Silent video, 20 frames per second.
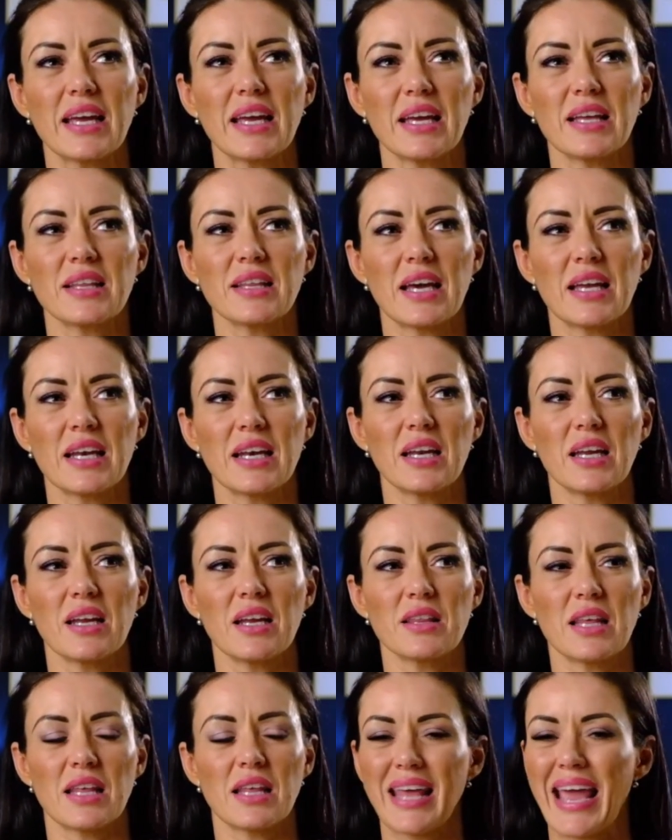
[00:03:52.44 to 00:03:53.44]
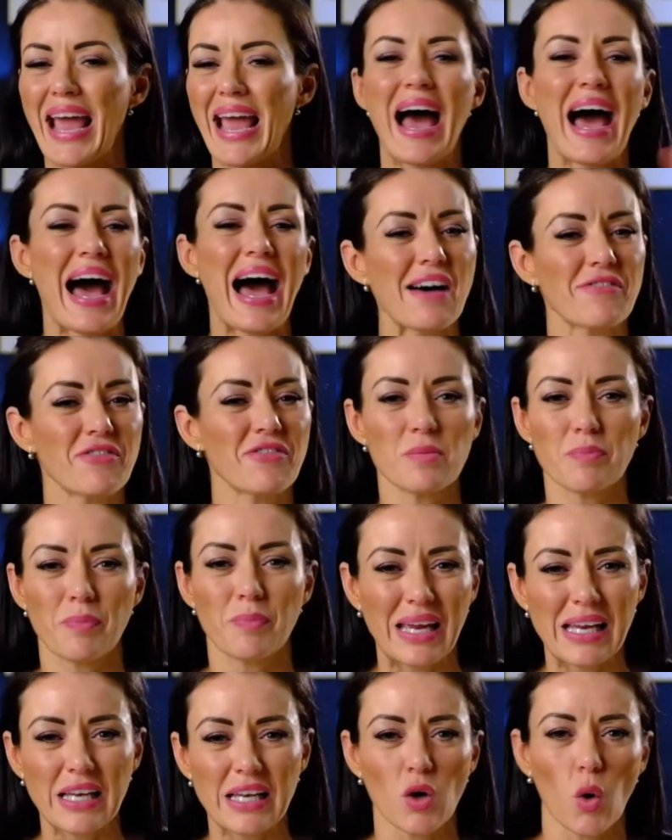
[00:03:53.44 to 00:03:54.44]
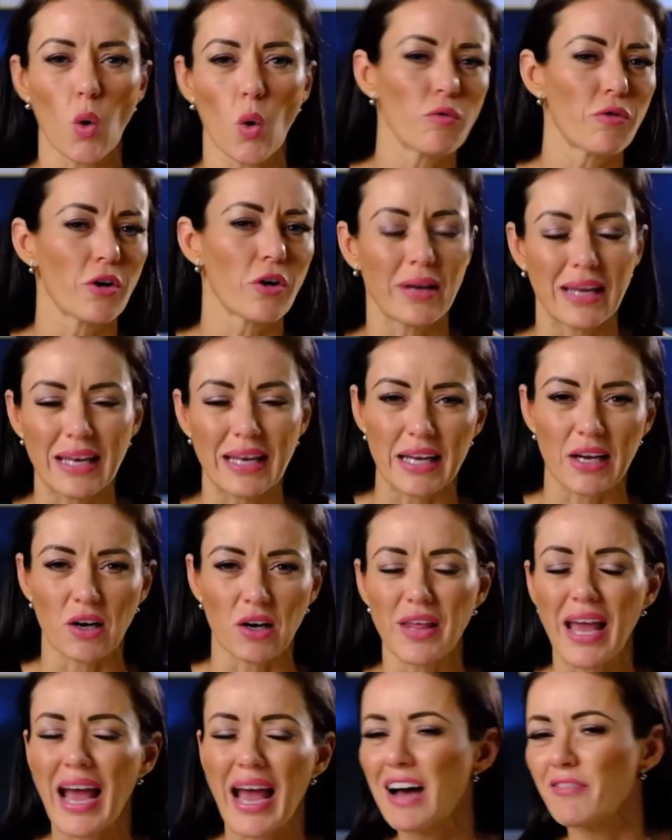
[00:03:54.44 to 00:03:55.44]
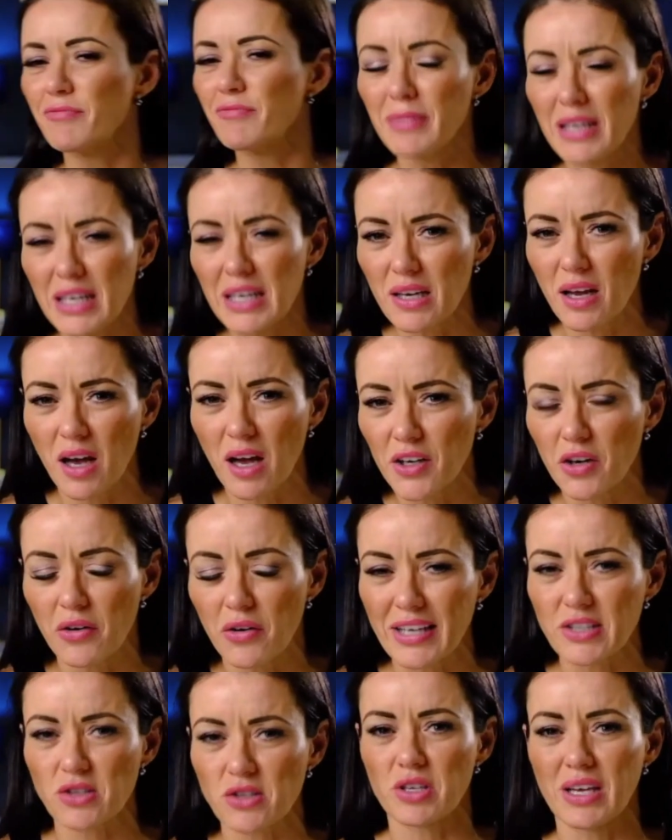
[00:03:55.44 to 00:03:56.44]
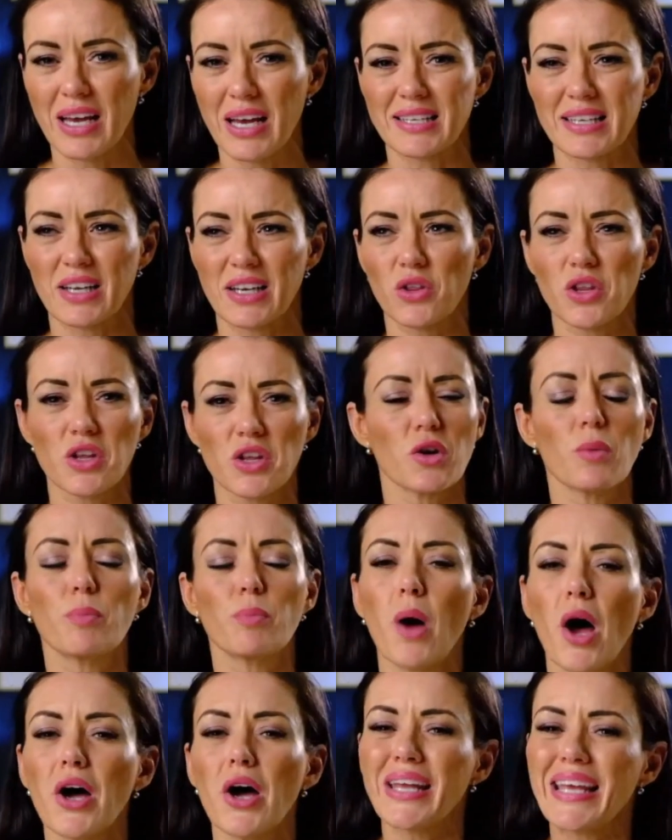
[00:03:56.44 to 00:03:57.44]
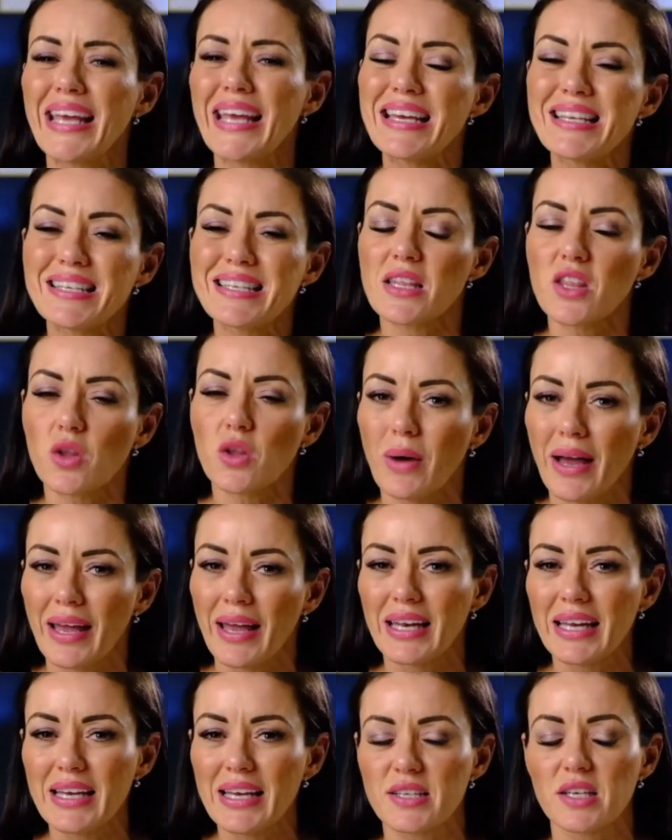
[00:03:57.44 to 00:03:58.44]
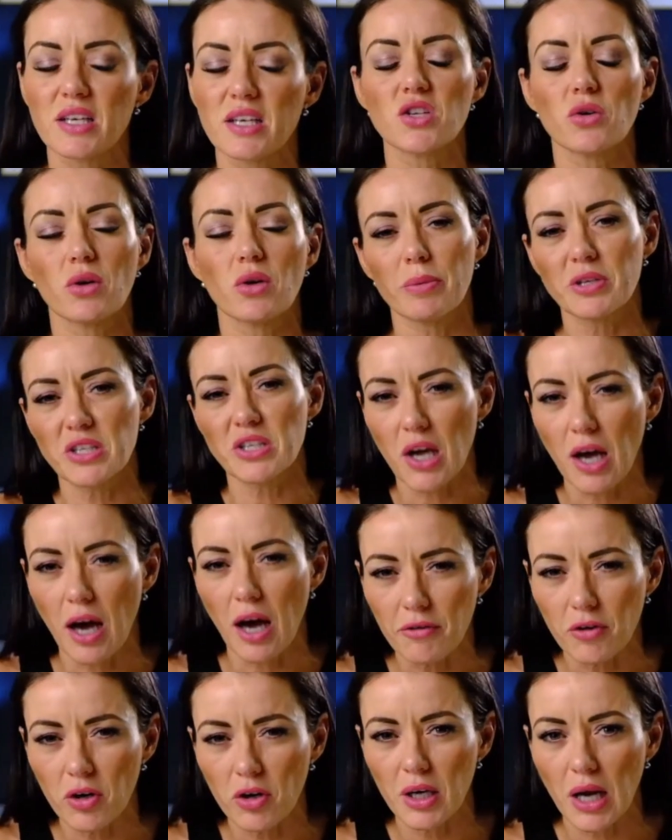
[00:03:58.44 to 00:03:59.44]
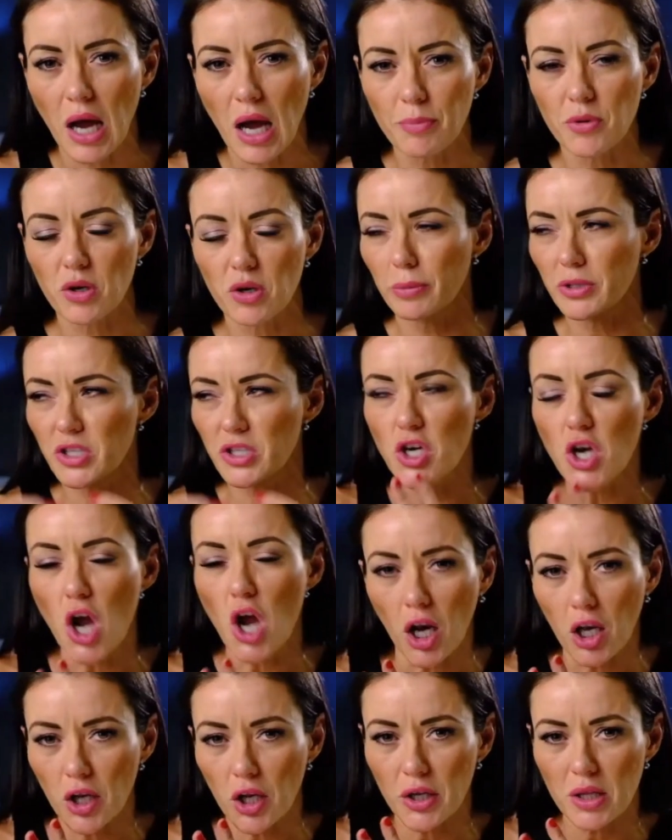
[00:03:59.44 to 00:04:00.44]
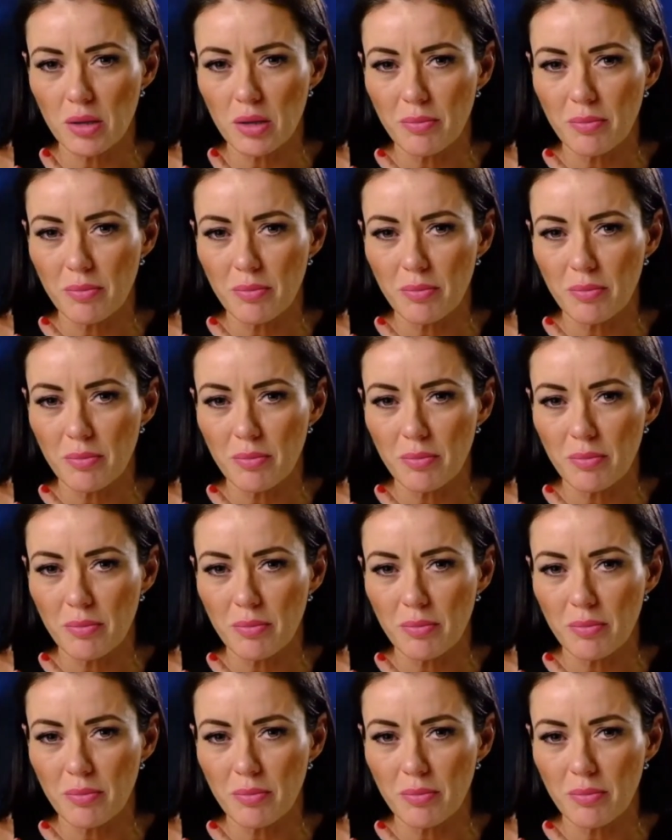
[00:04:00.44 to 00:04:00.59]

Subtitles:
that they haven't been overeating or they haven't been under-exercising, or that their body isn't the way it is, because they're able to cover it up, they're able to not look in the